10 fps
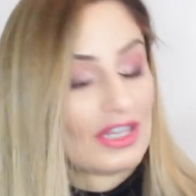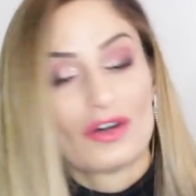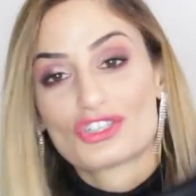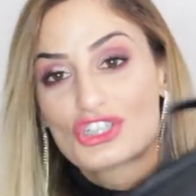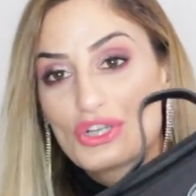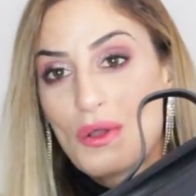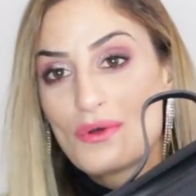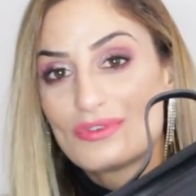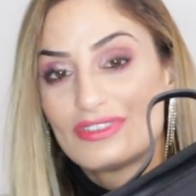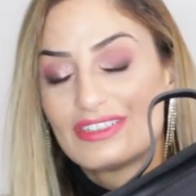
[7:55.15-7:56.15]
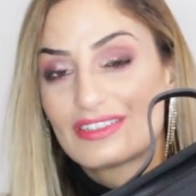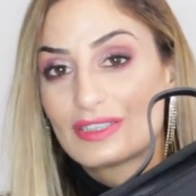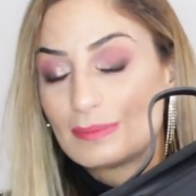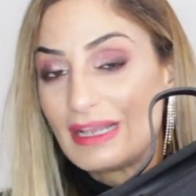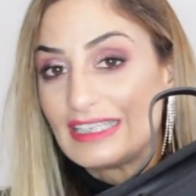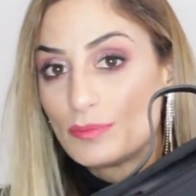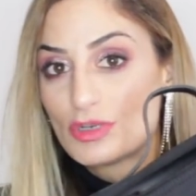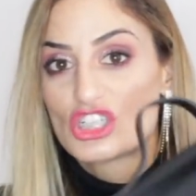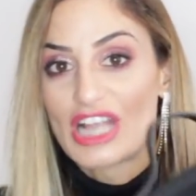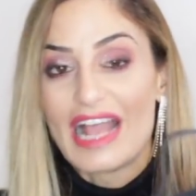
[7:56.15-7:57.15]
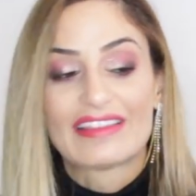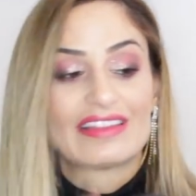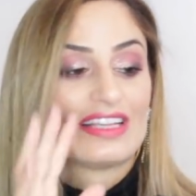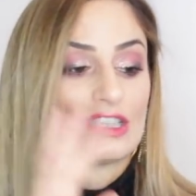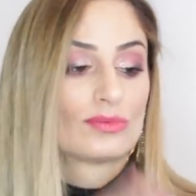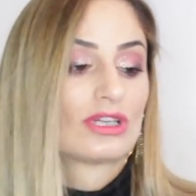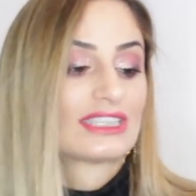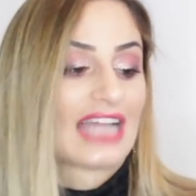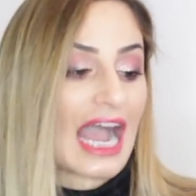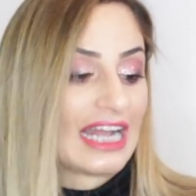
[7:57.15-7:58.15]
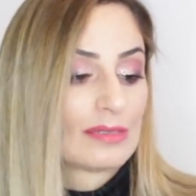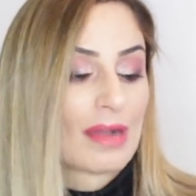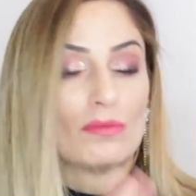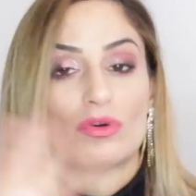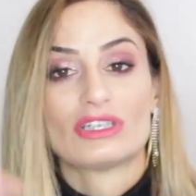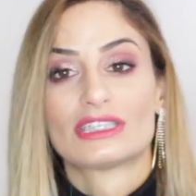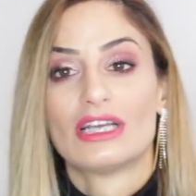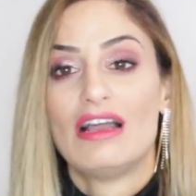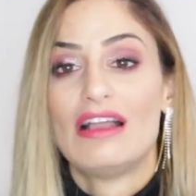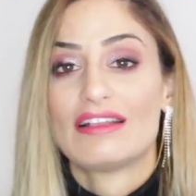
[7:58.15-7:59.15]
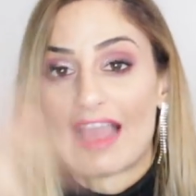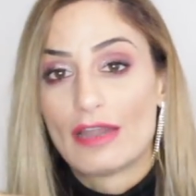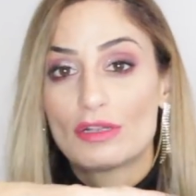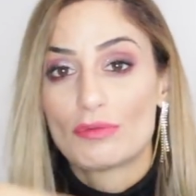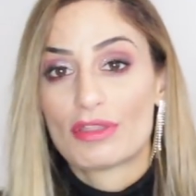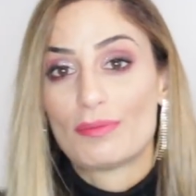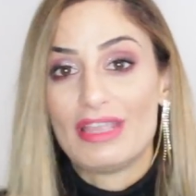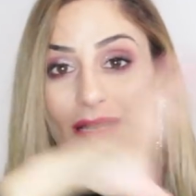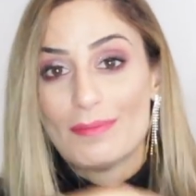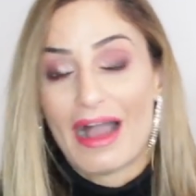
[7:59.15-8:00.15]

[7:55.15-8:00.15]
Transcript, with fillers: Longchamp cosmetic pochette, and this was the item I was carrying with me in